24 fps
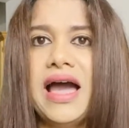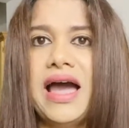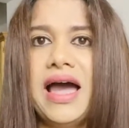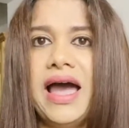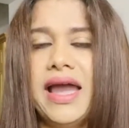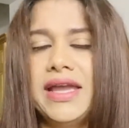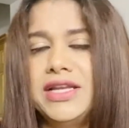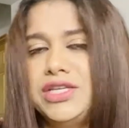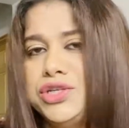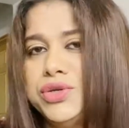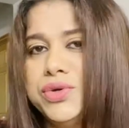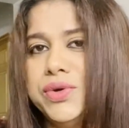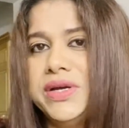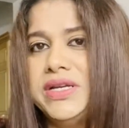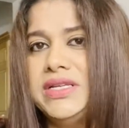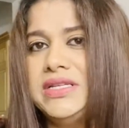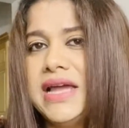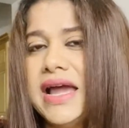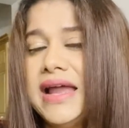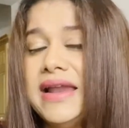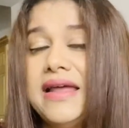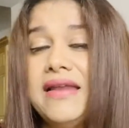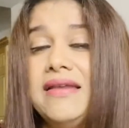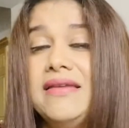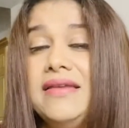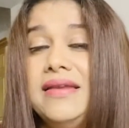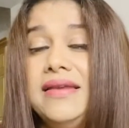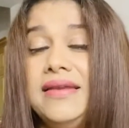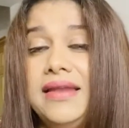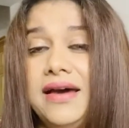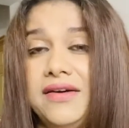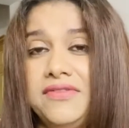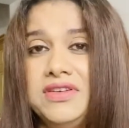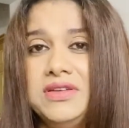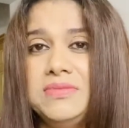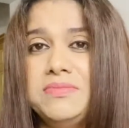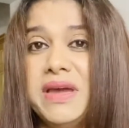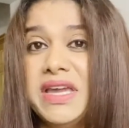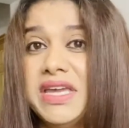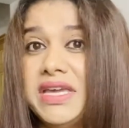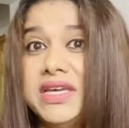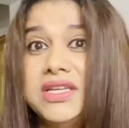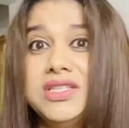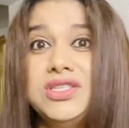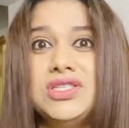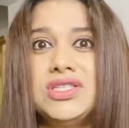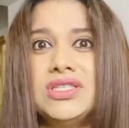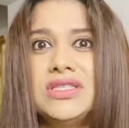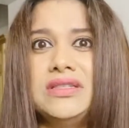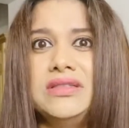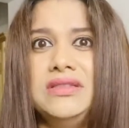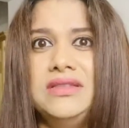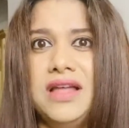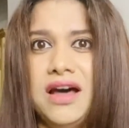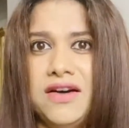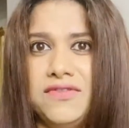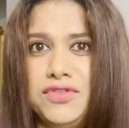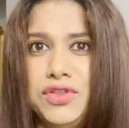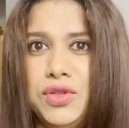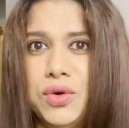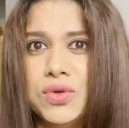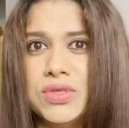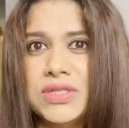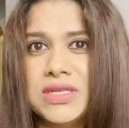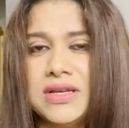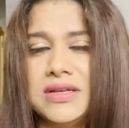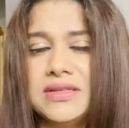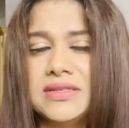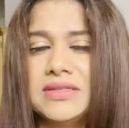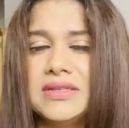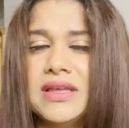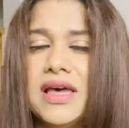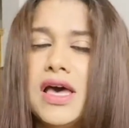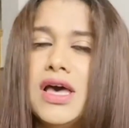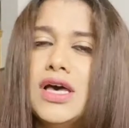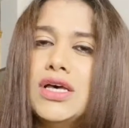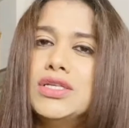I do it and I love it. My kids love dosas.